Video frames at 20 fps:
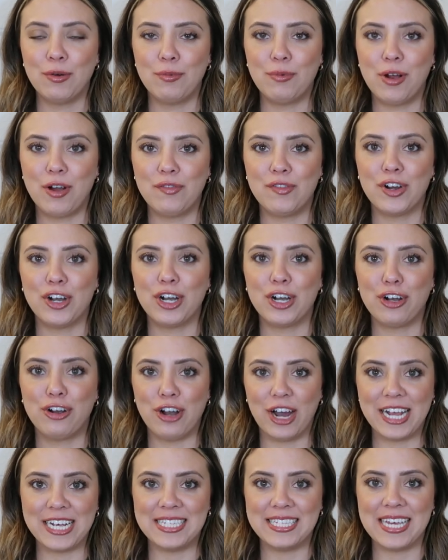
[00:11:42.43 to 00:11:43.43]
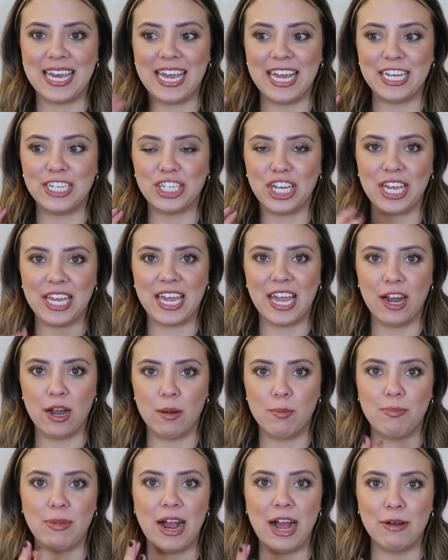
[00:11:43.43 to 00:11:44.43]
Rover, Gray Sage, and
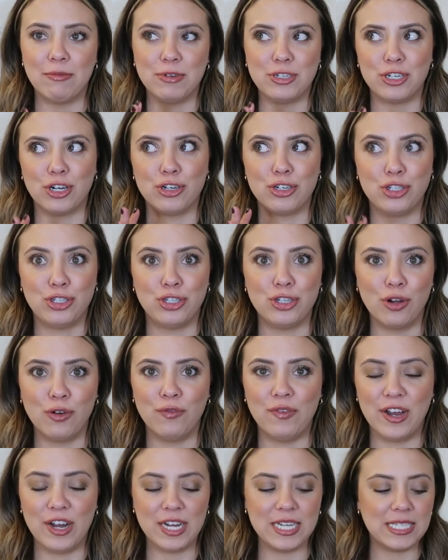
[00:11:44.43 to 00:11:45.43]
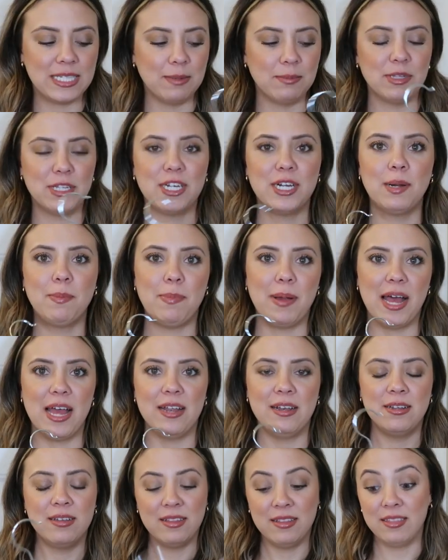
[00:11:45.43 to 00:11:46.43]
Cara Brown, which are so very similar,
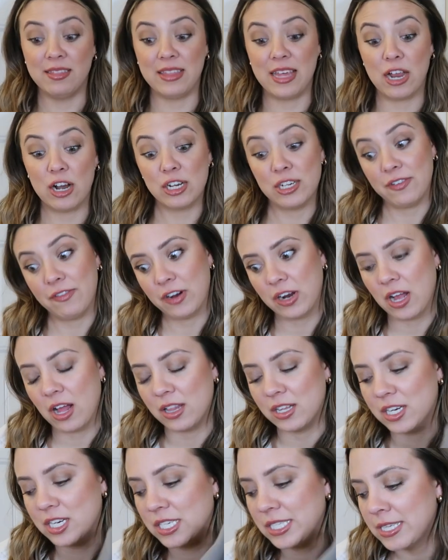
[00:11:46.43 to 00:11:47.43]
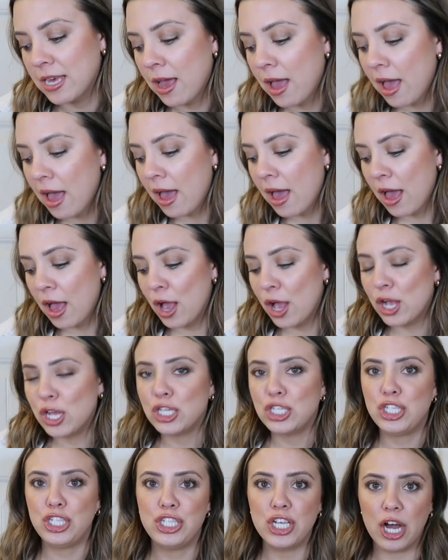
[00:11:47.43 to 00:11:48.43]
but they are different colors.
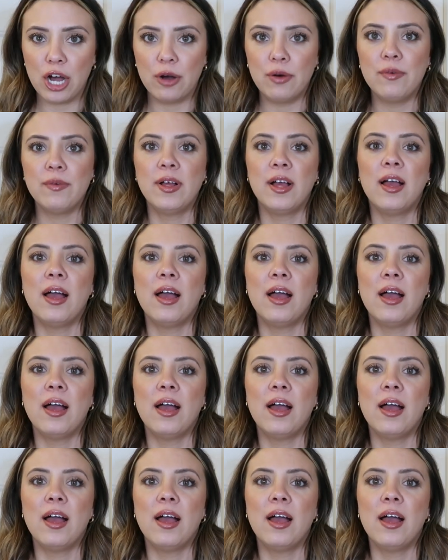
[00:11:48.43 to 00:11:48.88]
So